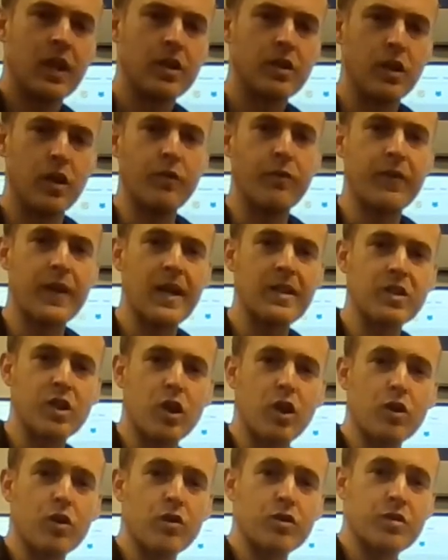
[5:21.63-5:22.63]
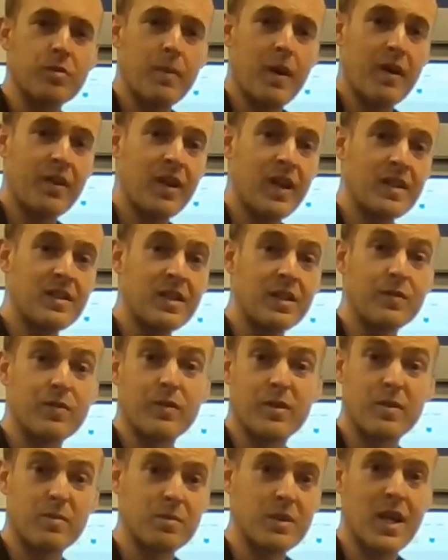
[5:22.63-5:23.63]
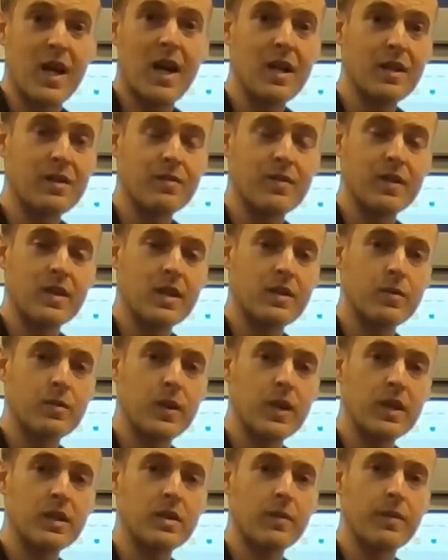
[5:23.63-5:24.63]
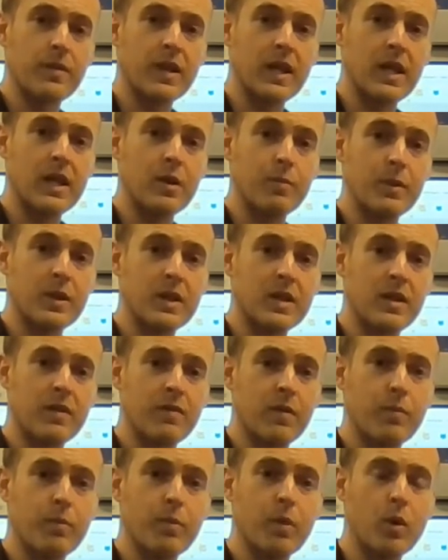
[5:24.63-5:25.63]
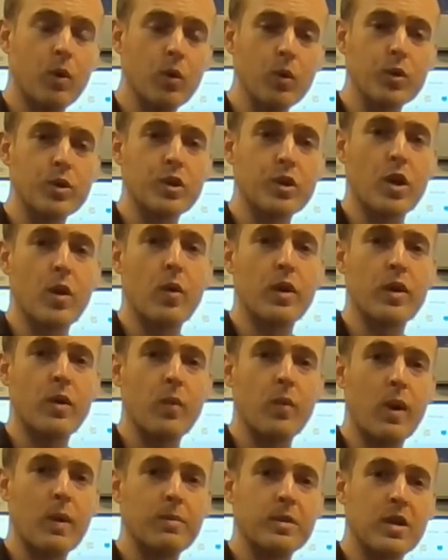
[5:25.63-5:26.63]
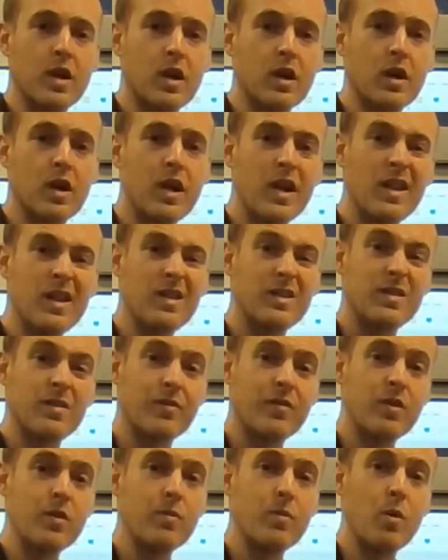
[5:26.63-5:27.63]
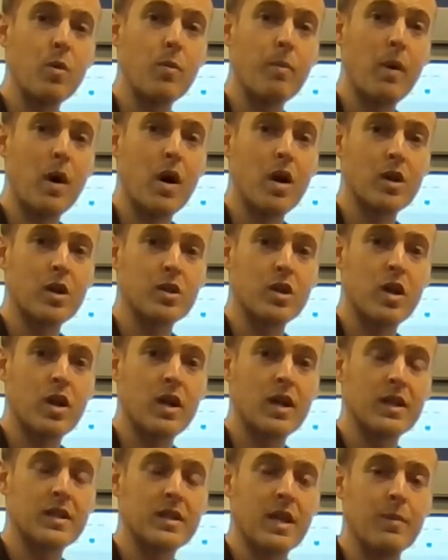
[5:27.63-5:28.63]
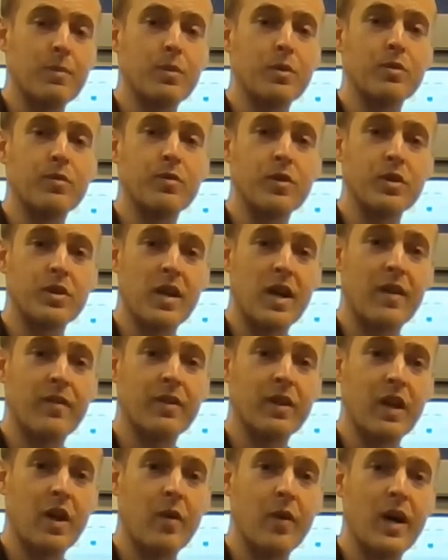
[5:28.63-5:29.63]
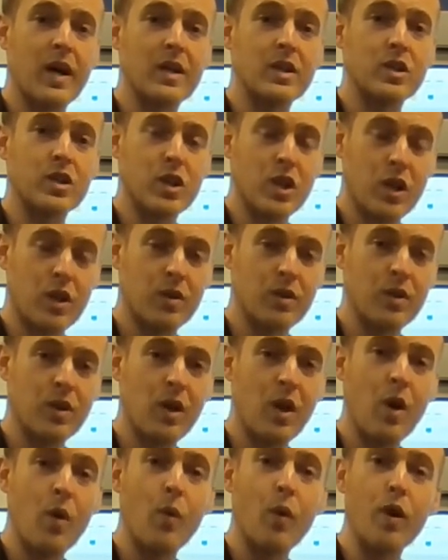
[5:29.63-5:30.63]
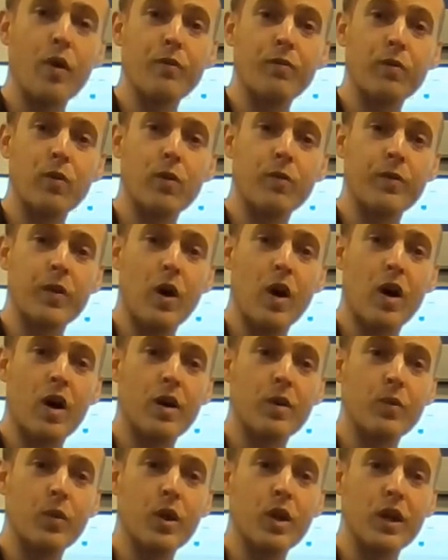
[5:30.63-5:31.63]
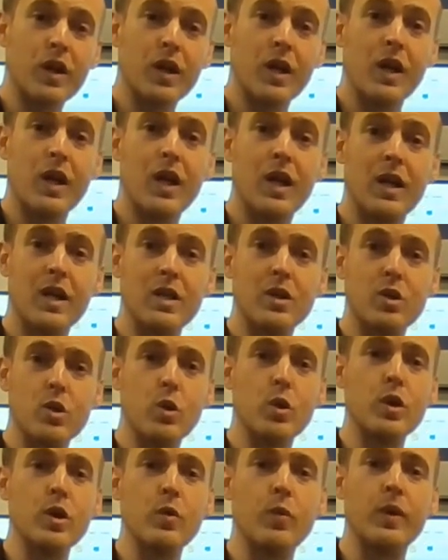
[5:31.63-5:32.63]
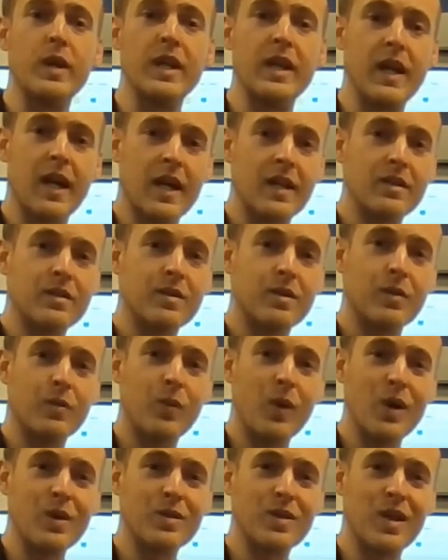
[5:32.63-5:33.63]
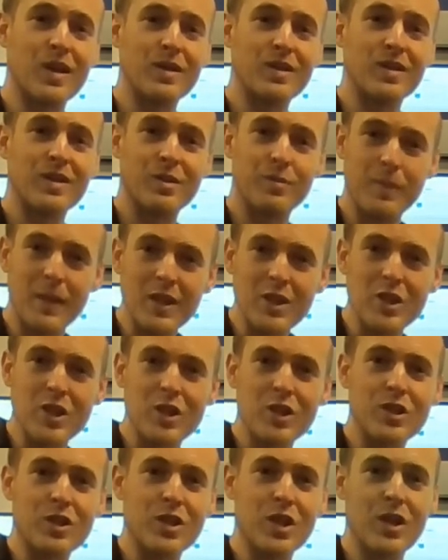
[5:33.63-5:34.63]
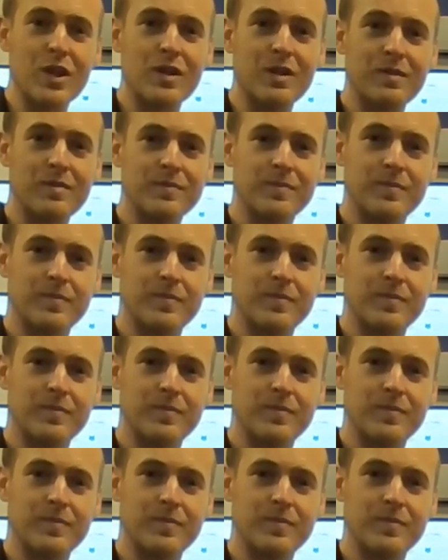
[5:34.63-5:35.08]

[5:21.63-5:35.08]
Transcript: Don't forget to log on to Mathletics for some tasks for this week, something a little bit different, but also on the website, there's a few more bar chart examples for you to have a go at too. Well done for all of your hard work and enjoy your weekend. Well done. Speak to you soon.